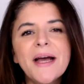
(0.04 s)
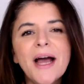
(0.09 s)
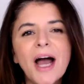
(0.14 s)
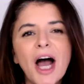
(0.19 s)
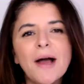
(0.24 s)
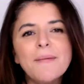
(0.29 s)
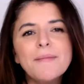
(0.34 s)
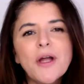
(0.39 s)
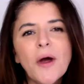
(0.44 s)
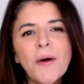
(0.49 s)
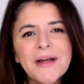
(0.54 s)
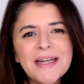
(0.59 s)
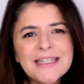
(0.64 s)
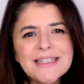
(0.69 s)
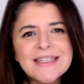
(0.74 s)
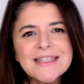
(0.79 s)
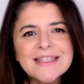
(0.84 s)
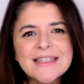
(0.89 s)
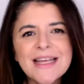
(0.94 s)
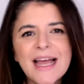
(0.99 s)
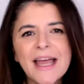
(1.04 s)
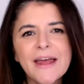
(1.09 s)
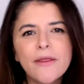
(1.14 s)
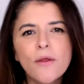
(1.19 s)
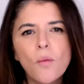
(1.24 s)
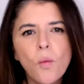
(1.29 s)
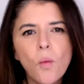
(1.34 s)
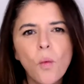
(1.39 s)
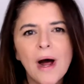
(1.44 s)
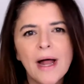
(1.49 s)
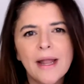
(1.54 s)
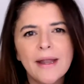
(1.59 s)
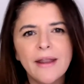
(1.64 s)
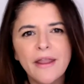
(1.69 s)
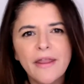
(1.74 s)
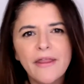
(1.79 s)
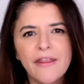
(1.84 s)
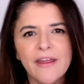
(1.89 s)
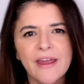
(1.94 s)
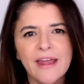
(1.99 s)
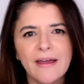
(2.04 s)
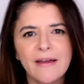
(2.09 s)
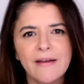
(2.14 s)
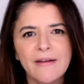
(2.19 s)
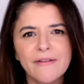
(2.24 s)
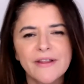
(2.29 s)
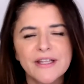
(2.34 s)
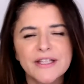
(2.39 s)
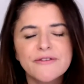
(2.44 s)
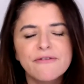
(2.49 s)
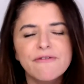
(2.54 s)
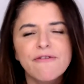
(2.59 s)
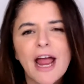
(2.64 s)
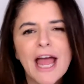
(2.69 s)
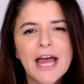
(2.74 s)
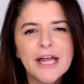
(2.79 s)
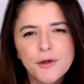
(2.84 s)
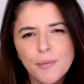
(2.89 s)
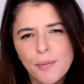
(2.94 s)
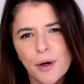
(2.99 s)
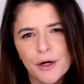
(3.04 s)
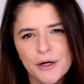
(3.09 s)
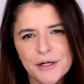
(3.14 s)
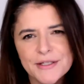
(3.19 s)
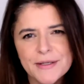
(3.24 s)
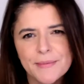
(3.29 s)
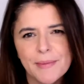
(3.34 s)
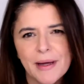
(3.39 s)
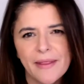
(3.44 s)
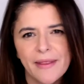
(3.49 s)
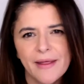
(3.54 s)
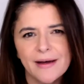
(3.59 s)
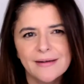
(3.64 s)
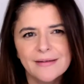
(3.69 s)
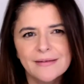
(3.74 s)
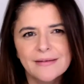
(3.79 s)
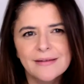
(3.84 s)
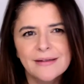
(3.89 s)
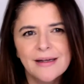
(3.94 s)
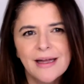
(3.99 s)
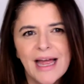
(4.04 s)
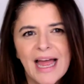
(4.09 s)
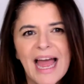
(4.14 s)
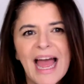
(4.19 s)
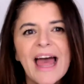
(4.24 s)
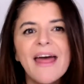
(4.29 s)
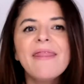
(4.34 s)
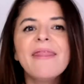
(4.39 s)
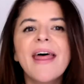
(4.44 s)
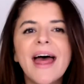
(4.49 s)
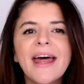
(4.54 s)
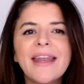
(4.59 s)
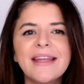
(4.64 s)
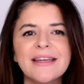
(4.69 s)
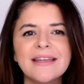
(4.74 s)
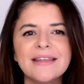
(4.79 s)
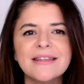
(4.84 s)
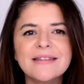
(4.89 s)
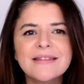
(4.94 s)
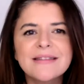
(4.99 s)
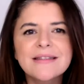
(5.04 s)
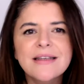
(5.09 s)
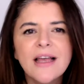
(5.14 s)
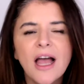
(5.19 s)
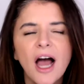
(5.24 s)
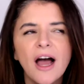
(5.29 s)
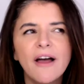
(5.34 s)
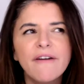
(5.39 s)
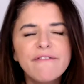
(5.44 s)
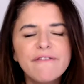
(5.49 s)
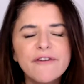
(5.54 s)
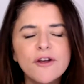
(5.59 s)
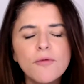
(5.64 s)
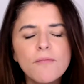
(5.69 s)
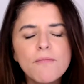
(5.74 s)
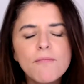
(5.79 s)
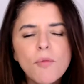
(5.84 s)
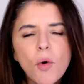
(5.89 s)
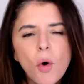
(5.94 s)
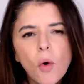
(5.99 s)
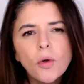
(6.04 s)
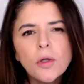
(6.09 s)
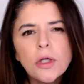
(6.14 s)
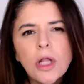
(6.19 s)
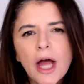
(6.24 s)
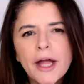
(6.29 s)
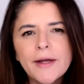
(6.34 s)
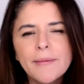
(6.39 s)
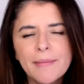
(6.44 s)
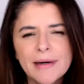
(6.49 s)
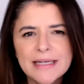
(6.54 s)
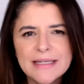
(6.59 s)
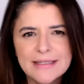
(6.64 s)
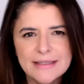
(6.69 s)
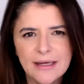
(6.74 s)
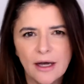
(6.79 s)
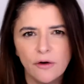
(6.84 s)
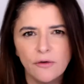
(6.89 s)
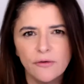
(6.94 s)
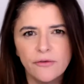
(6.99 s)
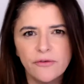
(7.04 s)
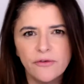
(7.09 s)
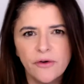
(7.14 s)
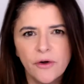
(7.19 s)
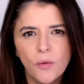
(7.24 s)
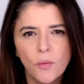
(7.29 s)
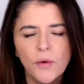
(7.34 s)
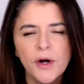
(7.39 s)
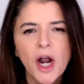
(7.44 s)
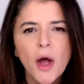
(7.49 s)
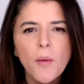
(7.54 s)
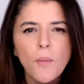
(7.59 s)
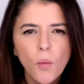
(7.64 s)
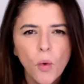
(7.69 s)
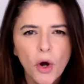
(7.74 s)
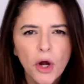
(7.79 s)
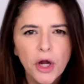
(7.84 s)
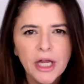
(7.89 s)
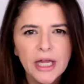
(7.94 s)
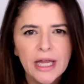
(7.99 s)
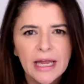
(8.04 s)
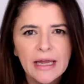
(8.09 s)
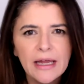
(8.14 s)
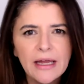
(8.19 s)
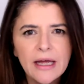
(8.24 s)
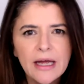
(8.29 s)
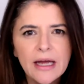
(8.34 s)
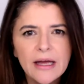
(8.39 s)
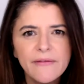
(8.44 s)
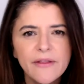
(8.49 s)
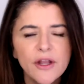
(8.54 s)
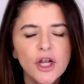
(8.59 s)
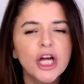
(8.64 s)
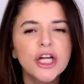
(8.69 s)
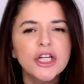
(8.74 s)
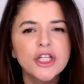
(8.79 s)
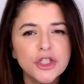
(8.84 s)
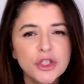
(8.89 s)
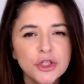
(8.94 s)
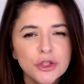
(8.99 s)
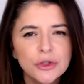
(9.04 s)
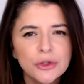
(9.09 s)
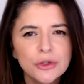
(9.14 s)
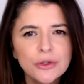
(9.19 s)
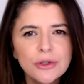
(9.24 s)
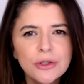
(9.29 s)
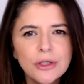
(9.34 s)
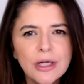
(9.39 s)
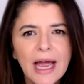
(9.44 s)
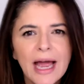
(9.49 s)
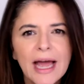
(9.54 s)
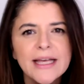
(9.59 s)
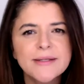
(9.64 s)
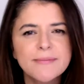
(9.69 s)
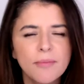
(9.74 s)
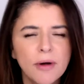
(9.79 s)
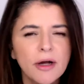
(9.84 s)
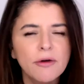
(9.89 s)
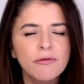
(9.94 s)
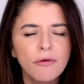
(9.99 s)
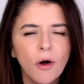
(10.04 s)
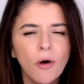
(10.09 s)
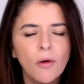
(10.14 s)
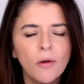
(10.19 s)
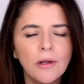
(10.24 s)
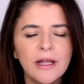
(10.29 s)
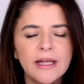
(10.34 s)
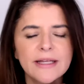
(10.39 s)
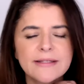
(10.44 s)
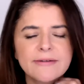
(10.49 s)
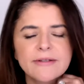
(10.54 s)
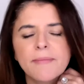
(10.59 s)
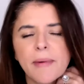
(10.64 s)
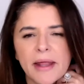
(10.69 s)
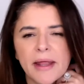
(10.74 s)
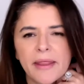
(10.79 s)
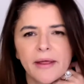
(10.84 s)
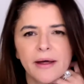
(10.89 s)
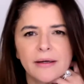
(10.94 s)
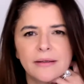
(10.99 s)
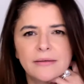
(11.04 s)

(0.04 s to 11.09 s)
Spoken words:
I'm going to say the one thing that's frowned upon as a mother, and that is I feel more like myself when I'm working than I do as my role as a mother.